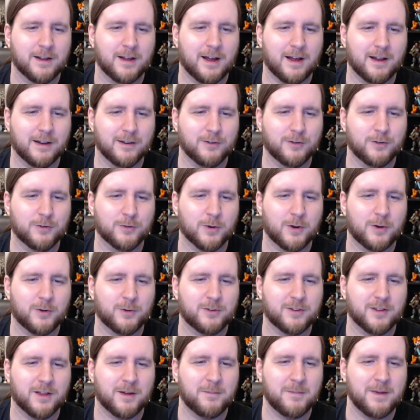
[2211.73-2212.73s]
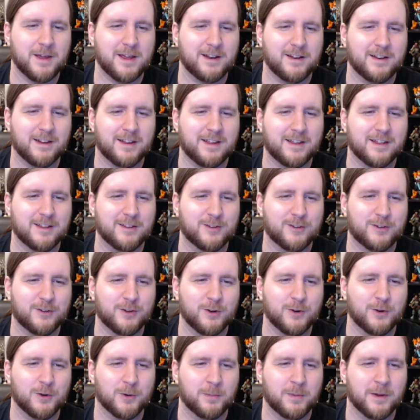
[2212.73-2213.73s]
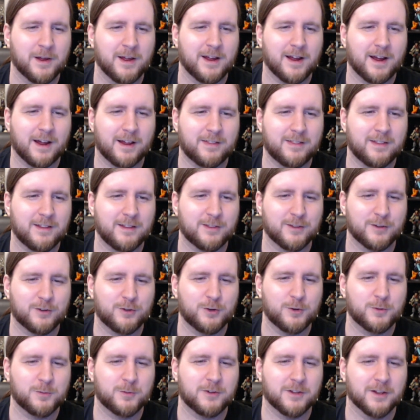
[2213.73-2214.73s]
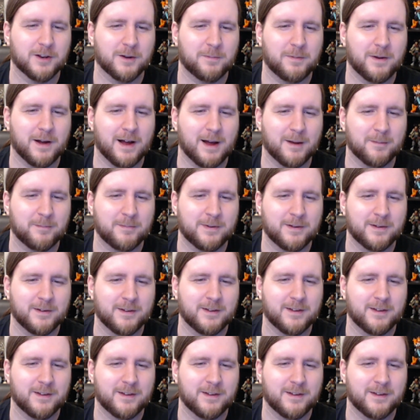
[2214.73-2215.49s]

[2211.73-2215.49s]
Uh, gross, a man in a kid's tube. I think the tube's gonna pop.